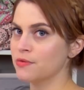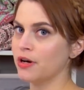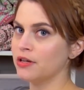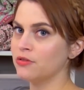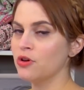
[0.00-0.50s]
the
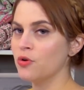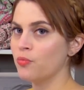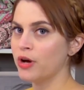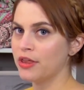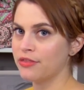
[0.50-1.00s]
one
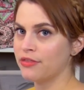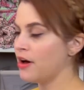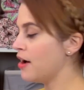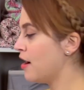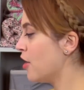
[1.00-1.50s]
with
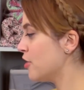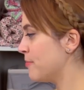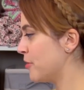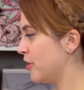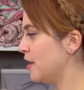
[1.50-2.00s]
uh, our
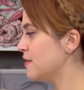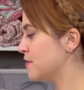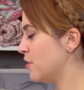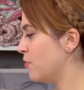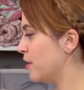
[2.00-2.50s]
number in it,
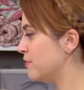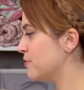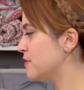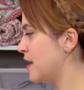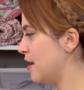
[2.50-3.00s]
so 1
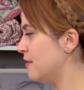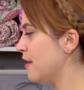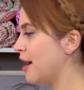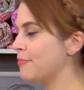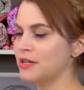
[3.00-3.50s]
through
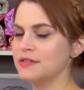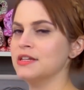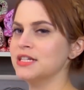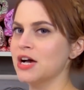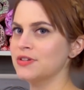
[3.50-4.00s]
10. I'm going to
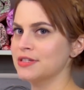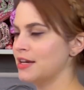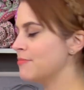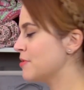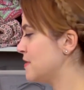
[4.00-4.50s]
stitch out
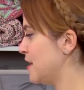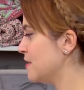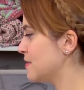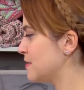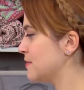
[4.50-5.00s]
design number
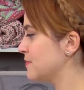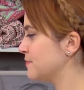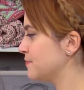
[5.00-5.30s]
6.